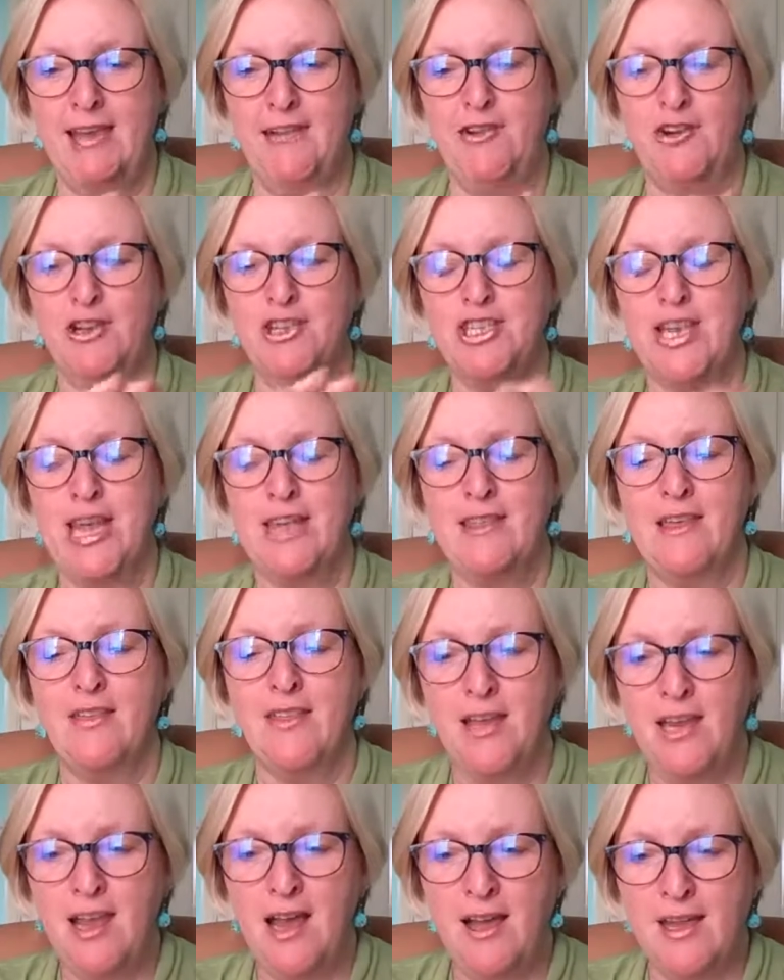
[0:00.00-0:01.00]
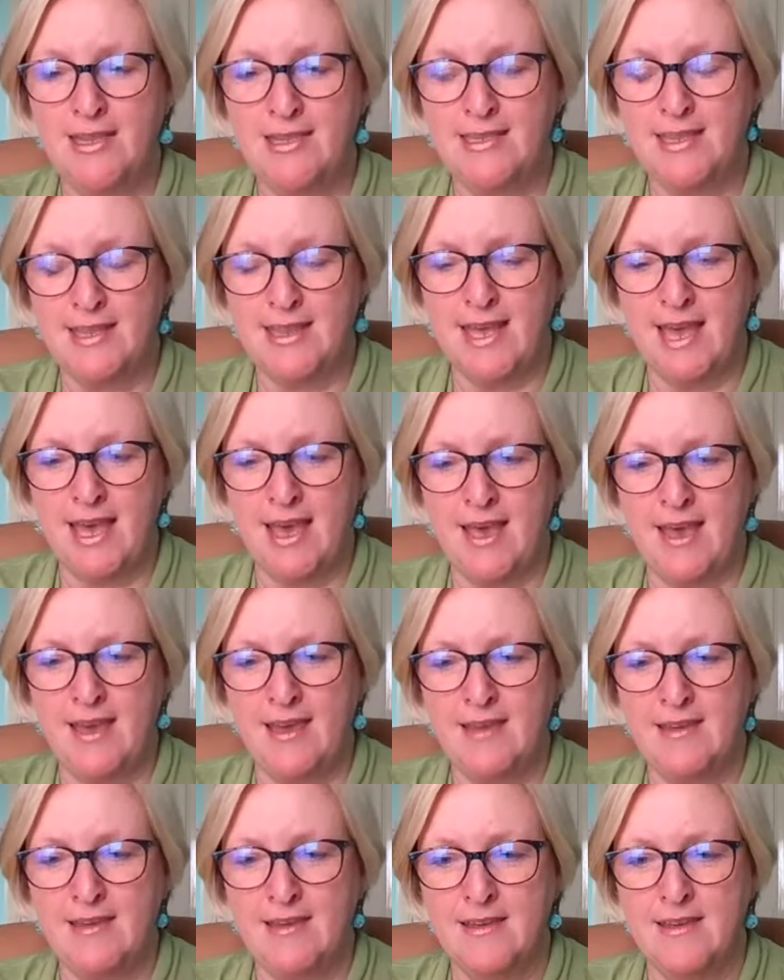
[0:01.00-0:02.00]
I've got to check that the lines are
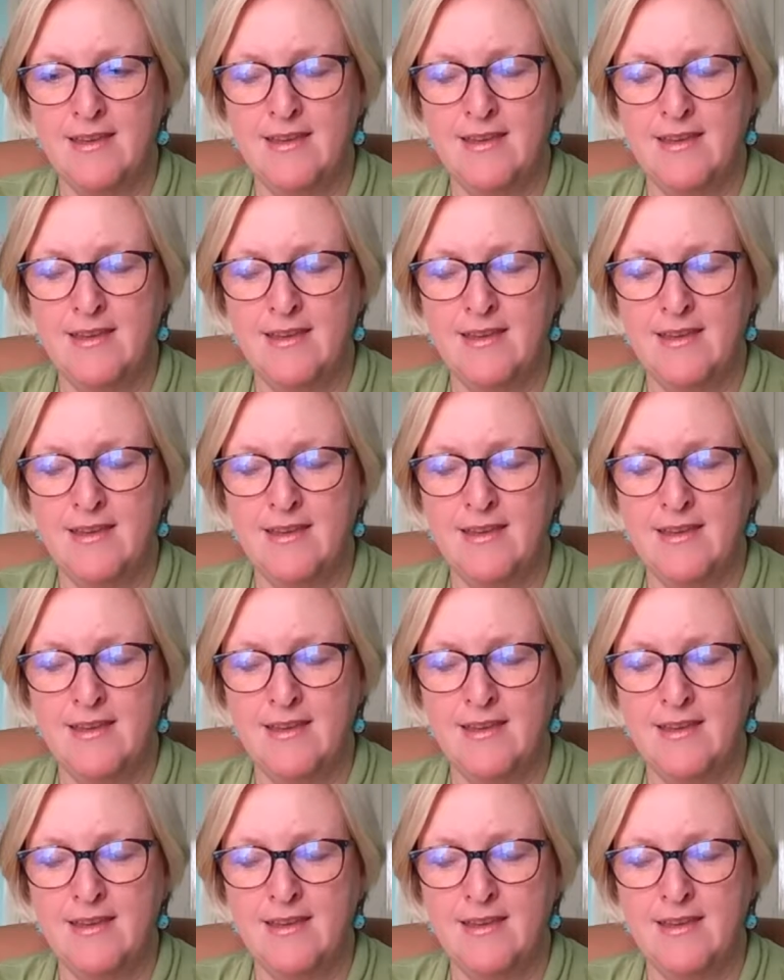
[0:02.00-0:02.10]
there.